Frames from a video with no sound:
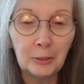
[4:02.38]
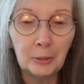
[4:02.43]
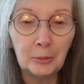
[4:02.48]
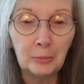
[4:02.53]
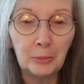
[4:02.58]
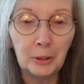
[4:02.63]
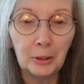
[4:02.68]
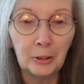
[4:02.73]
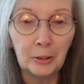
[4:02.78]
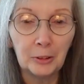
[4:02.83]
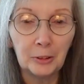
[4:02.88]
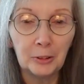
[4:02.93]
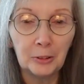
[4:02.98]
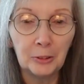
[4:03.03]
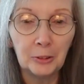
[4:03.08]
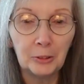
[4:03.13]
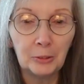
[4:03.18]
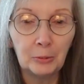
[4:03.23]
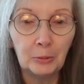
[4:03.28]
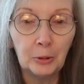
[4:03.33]
it
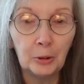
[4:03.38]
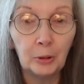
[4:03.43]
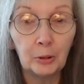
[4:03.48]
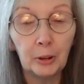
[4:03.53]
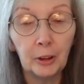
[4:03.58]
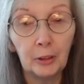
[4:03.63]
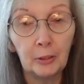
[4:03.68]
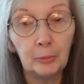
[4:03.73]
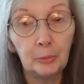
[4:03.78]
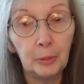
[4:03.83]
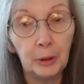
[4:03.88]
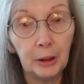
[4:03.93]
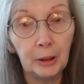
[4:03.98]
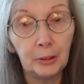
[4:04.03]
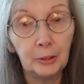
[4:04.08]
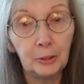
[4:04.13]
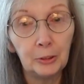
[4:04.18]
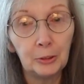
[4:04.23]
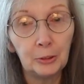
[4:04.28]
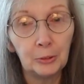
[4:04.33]
because we don't have
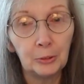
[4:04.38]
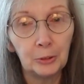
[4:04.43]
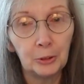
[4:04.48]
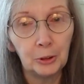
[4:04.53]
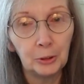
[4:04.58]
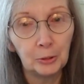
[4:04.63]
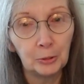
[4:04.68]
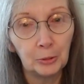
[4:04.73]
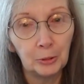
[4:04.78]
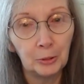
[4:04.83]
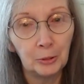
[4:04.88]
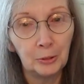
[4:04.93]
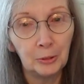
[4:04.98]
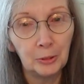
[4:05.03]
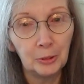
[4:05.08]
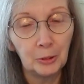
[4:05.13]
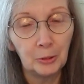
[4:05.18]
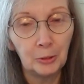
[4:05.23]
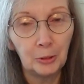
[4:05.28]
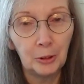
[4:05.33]
pets or children, and
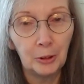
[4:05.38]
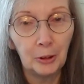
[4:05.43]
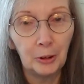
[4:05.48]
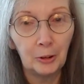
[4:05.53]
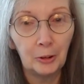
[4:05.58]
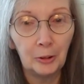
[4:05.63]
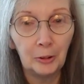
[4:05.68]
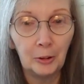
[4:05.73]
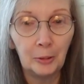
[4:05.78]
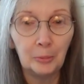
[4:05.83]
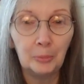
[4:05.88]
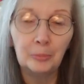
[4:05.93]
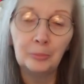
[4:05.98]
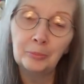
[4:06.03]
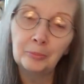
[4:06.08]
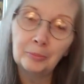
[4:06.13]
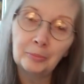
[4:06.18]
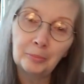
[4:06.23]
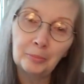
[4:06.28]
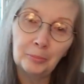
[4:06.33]
so they are our
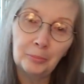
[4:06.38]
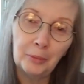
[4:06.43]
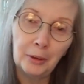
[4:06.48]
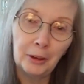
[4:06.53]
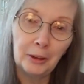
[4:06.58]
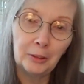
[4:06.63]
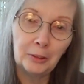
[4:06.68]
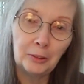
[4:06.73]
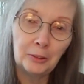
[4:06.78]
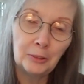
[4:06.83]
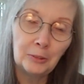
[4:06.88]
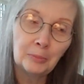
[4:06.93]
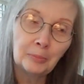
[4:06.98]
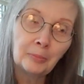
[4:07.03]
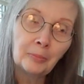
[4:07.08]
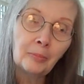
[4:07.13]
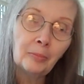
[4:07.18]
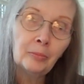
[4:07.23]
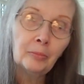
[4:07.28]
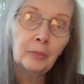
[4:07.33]
pets.
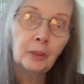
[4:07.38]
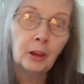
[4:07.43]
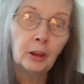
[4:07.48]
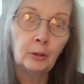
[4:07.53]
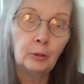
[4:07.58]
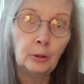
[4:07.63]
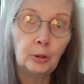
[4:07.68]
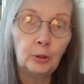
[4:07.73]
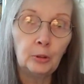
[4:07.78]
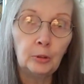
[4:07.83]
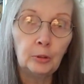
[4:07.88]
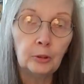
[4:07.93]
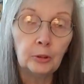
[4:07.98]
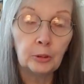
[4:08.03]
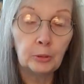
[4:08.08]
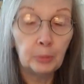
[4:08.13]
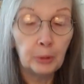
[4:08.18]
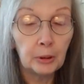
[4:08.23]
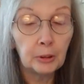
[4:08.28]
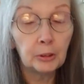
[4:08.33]
And
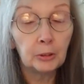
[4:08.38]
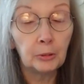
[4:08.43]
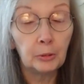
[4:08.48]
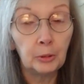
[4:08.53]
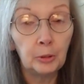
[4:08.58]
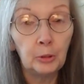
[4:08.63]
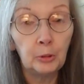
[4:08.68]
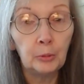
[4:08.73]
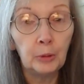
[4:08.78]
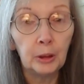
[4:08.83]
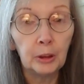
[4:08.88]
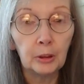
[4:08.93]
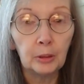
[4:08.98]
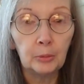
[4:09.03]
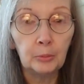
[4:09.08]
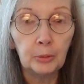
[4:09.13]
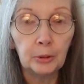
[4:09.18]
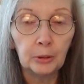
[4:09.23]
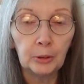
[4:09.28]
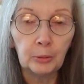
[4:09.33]
especially when you make a
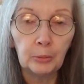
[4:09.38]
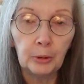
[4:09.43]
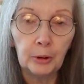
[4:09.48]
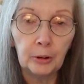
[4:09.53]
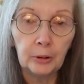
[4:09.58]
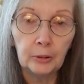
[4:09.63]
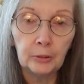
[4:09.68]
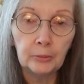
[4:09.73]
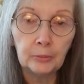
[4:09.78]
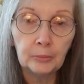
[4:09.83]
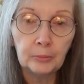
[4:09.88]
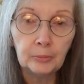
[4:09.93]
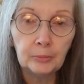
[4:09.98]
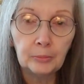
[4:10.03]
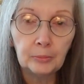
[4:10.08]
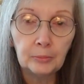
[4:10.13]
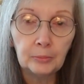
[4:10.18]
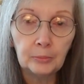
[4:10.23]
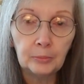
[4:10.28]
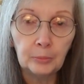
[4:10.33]
Build-A-Bear
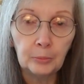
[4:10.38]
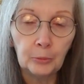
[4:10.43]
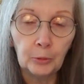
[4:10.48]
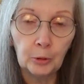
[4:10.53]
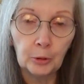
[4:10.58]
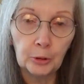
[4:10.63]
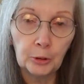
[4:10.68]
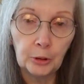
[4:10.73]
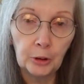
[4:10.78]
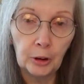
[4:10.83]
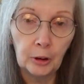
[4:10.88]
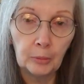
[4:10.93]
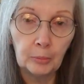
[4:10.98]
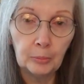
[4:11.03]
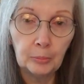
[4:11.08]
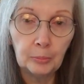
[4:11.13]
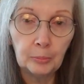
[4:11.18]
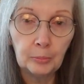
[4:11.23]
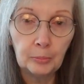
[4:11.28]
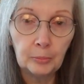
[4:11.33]
workshop
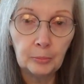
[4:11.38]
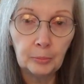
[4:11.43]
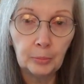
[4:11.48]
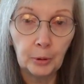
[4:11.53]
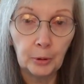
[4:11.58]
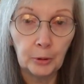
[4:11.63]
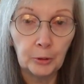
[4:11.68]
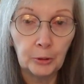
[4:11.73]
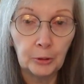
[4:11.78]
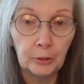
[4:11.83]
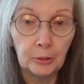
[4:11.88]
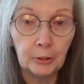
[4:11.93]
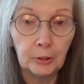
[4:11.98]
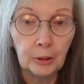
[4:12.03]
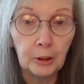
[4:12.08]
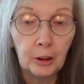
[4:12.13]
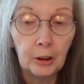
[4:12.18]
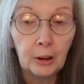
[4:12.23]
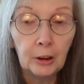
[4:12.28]
person,